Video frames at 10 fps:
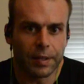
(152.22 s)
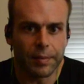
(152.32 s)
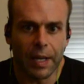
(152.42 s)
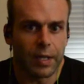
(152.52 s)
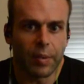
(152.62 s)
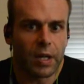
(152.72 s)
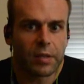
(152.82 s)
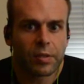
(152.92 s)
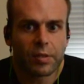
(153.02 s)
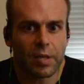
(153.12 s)
80
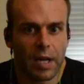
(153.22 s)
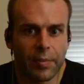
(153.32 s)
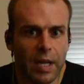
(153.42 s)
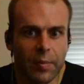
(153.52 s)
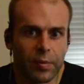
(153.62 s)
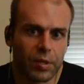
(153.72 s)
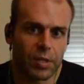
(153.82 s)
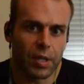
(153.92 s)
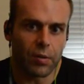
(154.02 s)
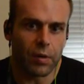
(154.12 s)
bucks, I'd be happy with the
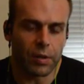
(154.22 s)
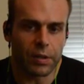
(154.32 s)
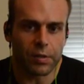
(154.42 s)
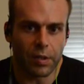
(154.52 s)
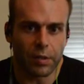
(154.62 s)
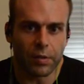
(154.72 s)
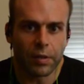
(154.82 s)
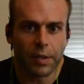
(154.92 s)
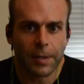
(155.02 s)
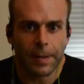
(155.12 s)
sound quality. So
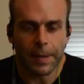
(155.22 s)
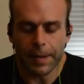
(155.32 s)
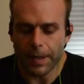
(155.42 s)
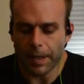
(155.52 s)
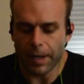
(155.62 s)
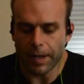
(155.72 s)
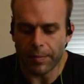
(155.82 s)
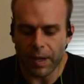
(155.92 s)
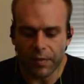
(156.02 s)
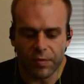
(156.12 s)

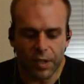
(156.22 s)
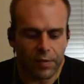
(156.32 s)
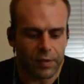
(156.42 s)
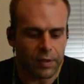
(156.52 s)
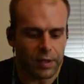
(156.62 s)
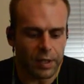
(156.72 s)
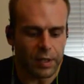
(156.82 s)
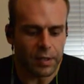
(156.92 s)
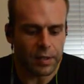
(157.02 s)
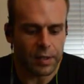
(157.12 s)
I've
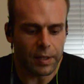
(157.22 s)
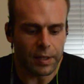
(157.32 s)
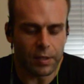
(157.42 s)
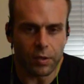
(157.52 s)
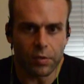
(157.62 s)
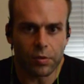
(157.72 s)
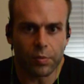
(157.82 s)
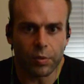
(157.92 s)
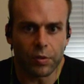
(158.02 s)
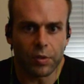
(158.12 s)
definitely used
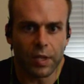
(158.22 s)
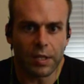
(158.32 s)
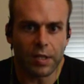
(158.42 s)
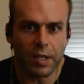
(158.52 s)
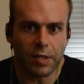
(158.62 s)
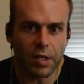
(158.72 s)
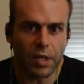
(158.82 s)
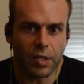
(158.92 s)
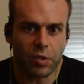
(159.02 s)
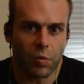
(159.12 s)
Bluetooth headsets that
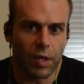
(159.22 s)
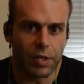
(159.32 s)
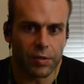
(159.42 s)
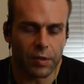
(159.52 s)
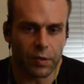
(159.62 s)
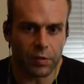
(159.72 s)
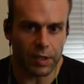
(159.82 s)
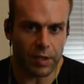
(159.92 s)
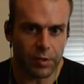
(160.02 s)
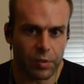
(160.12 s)
cost twice or even 3
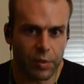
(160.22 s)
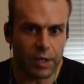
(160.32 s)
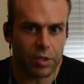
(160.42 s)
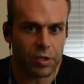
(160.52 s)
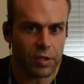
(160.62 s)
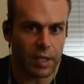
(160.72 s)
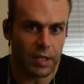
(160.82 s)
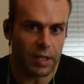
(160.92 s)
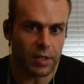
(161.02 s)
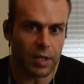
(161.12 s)
times as much that
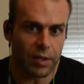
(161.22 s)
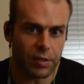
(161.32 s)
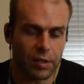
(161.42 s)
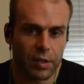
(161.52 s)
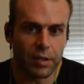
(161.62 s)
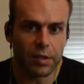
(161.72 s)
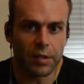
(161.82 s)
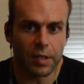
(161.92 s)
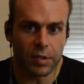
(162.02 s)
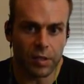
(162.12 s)
didn't sound as good
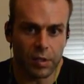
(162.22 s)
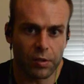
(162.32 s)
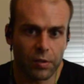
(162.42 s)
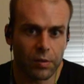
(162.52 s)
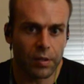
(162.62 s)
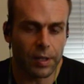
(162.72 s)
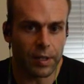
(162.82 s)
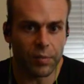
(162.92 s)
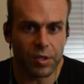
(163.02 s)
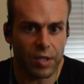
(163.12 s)
as these do.
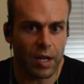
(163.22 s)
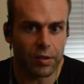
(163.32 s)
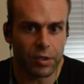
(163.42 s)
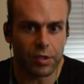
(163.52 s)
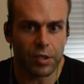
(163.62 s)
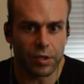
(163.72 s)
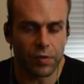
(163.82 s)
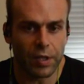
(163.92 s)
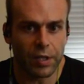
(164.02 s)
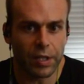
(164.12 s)
The sound is
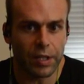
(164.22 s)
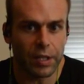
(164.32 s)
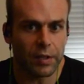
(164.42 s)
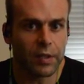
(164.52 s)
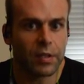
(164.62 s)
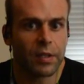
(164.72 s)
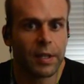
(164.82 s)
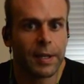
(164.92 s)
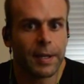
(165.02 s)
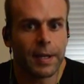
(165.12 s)
very even.
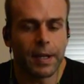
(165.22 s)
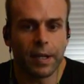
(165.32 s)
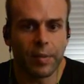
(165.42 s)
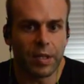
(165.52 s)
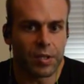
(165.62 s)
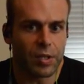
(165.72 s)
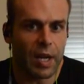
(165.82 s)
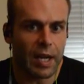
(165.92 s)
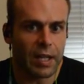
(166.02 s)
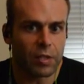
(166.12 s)
It does the
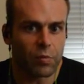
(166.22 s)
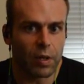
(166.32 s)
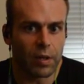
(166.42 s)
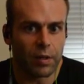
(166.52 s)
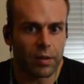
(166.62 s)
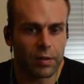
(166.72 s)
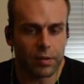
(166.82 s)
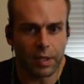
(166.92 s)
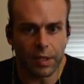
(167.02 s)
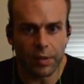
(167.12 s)
highs well,
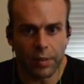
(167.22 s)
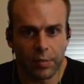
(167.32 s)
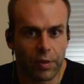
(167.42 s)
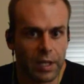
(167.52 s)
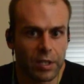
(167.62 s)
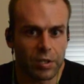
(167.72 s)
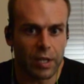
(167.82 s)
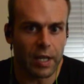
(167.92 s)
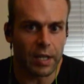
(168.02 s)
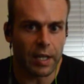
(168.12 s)
the mid-range,
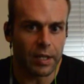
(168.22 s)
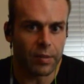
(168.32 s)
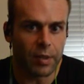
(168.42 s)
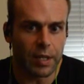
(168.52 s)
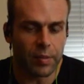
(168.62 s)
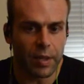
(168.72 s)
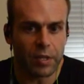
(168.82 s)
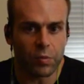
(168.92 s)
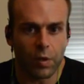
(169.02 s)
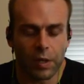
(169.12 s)
and the
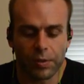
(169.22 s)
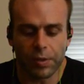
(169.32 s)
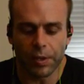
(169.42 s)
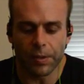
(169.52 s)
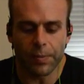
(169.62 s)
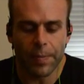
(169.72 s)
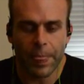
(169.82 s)
bass well. So